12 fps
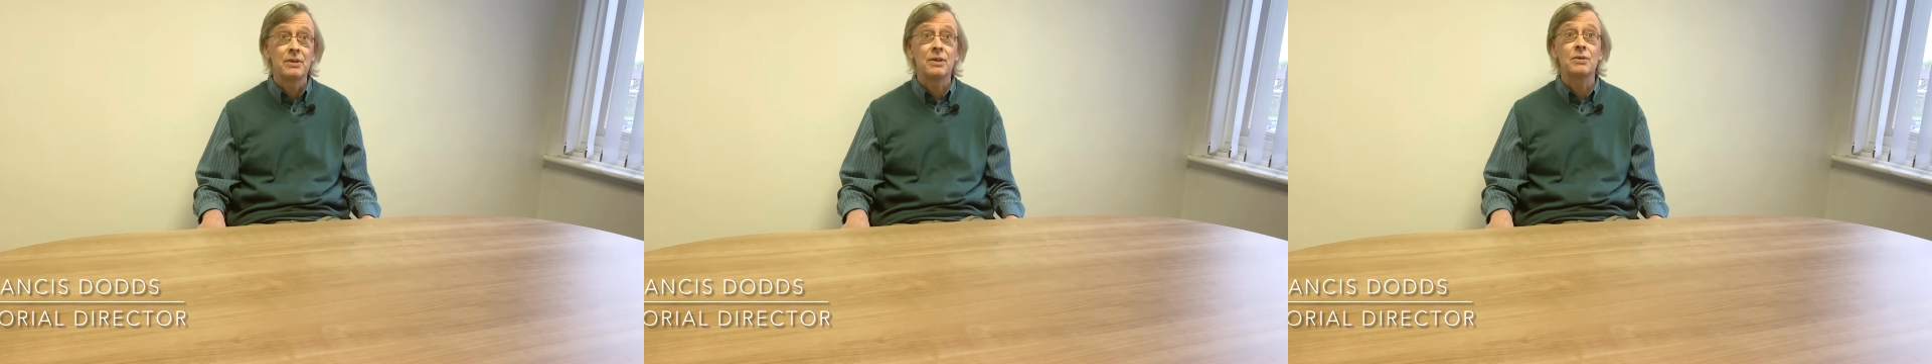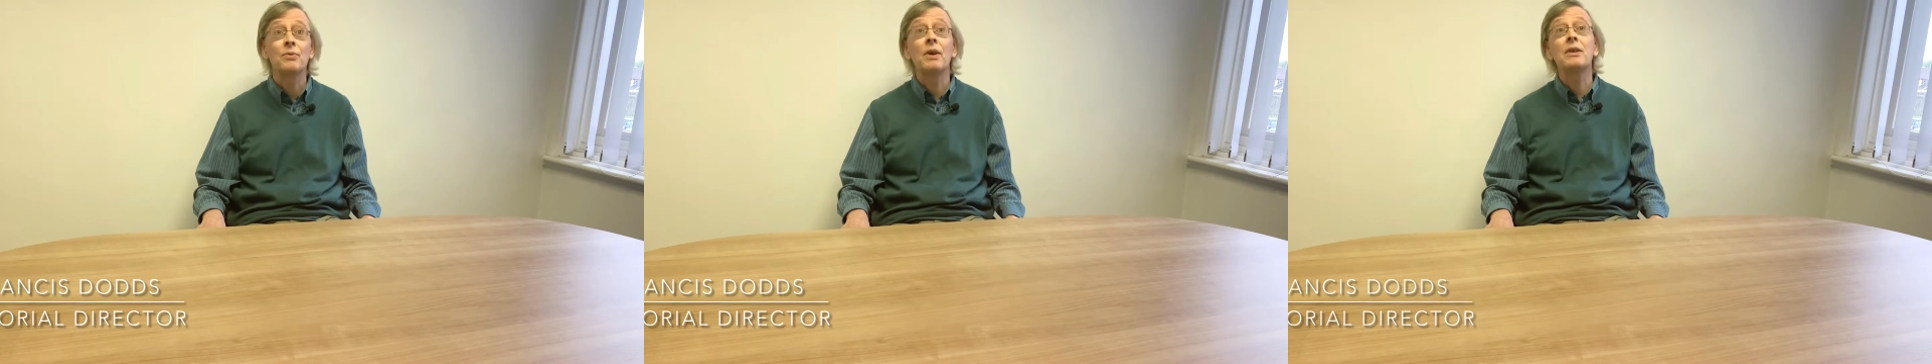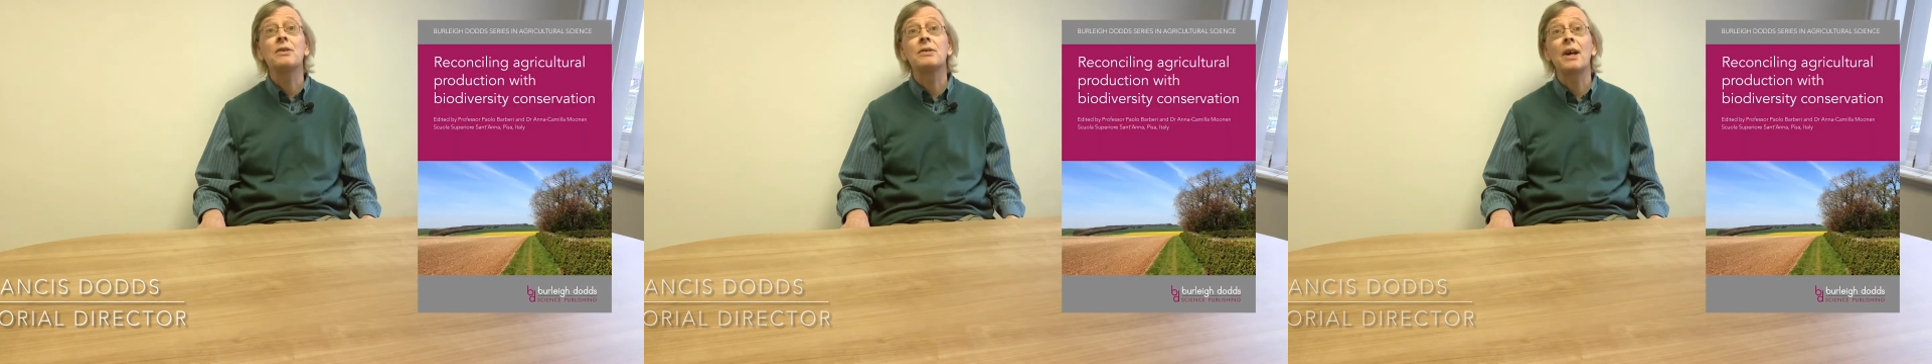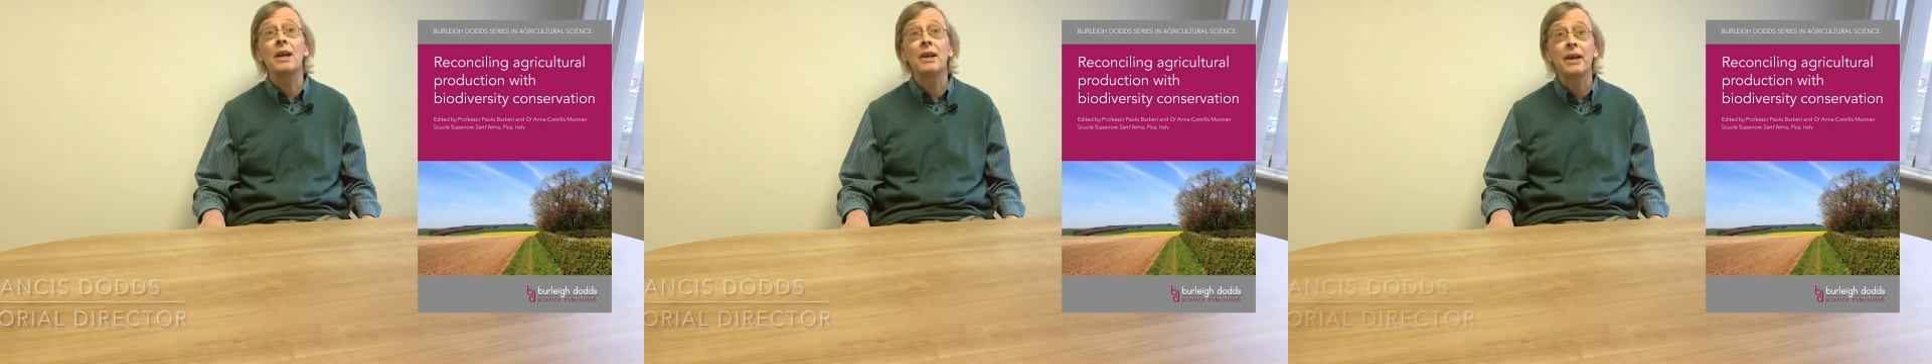
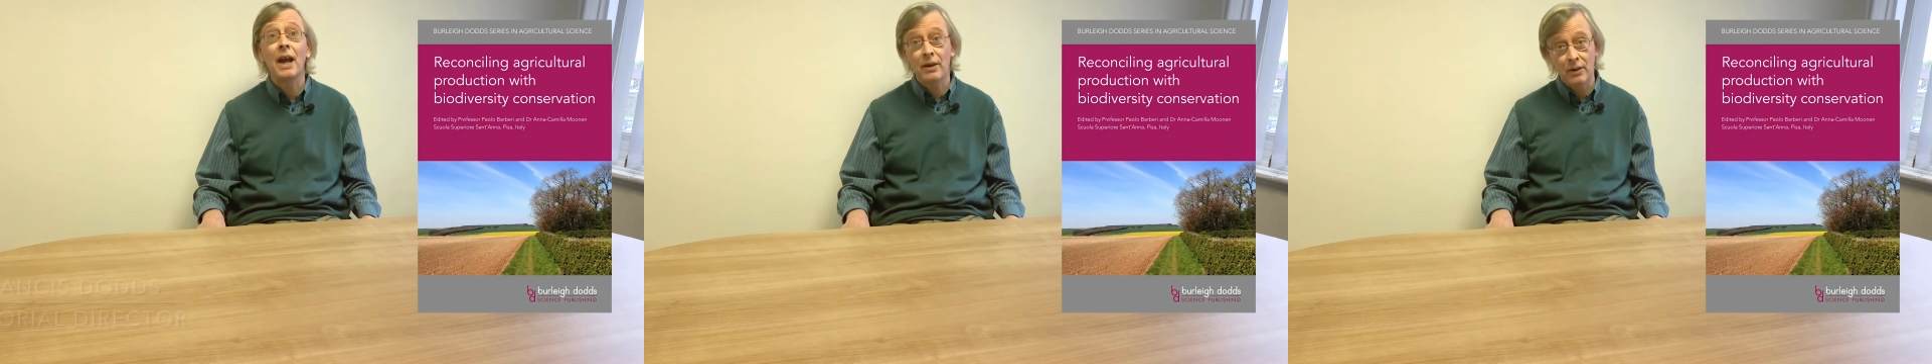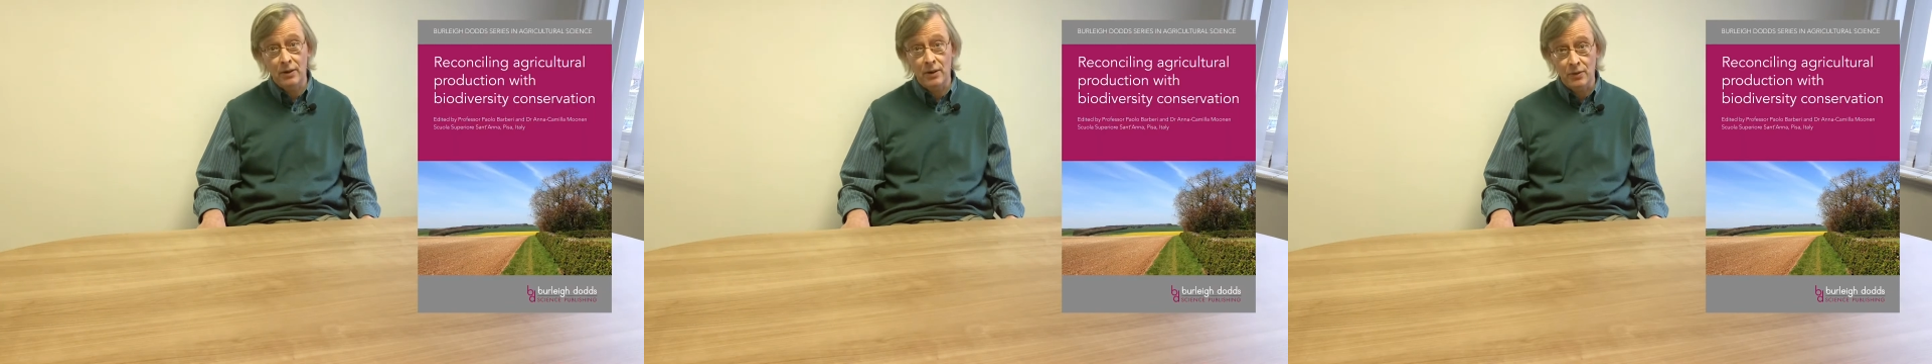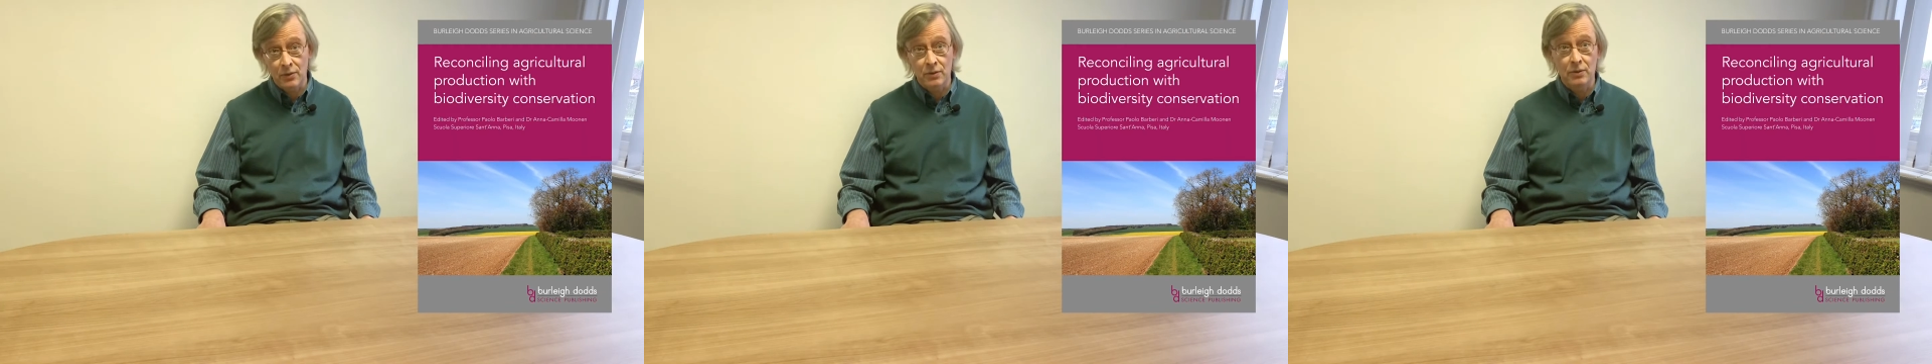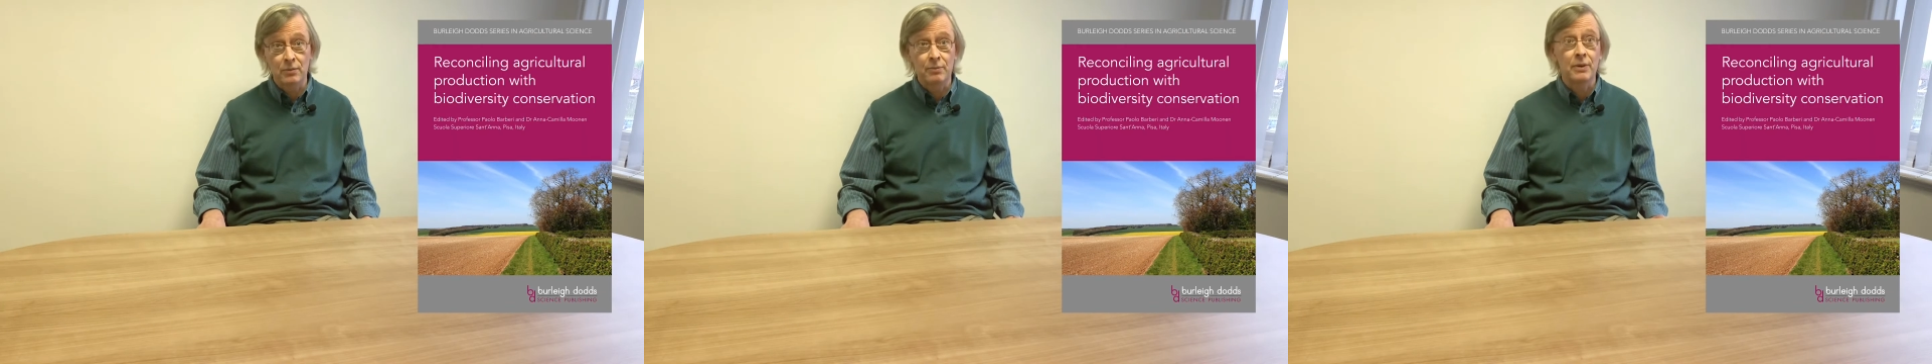Reconciling Agricultural
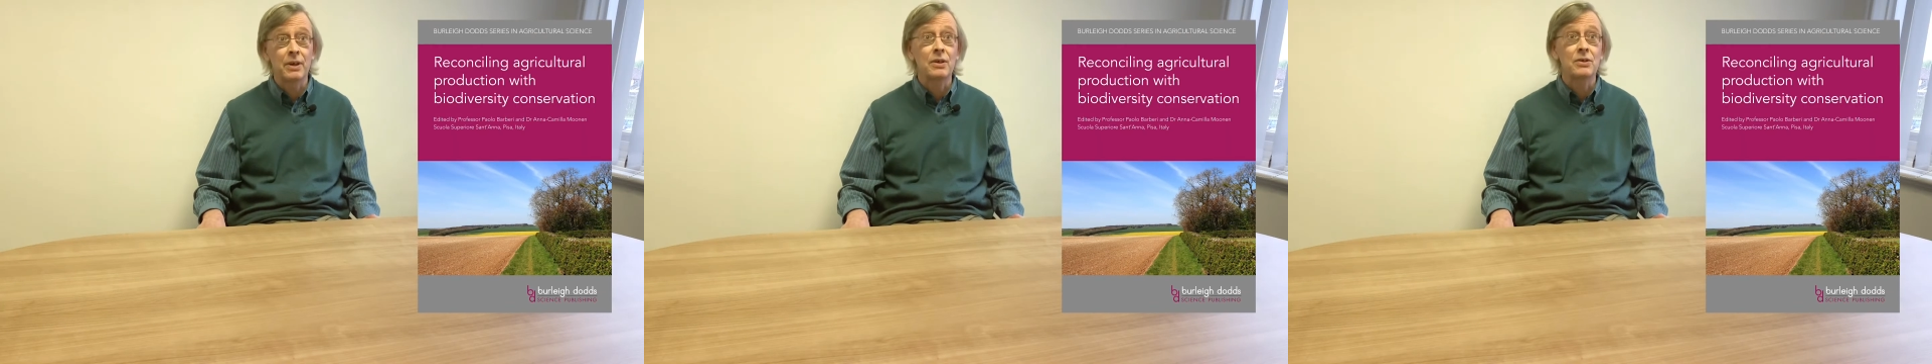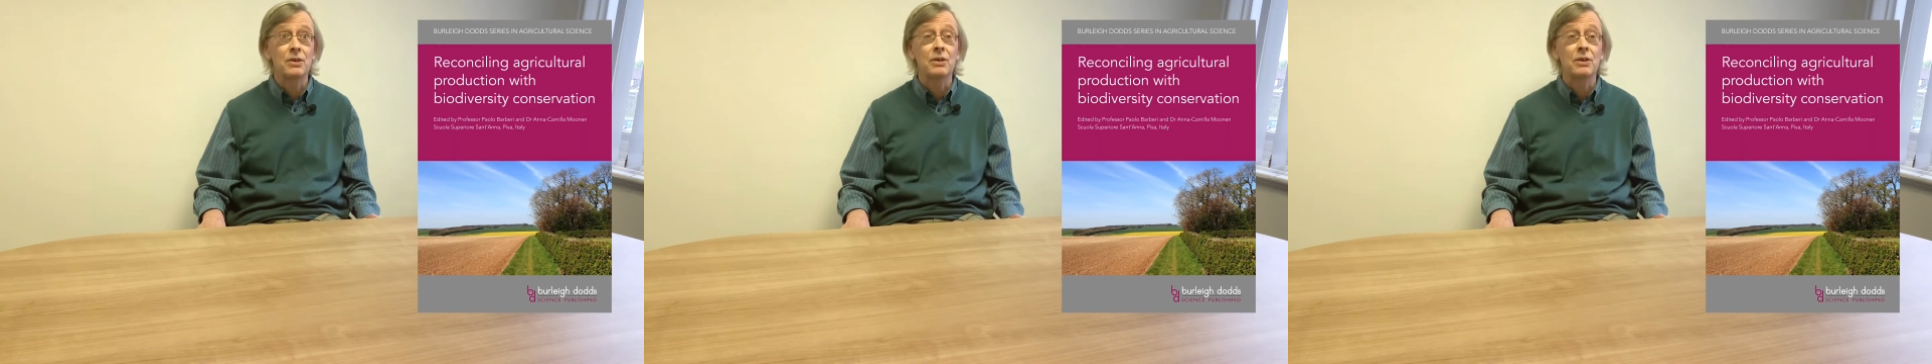Production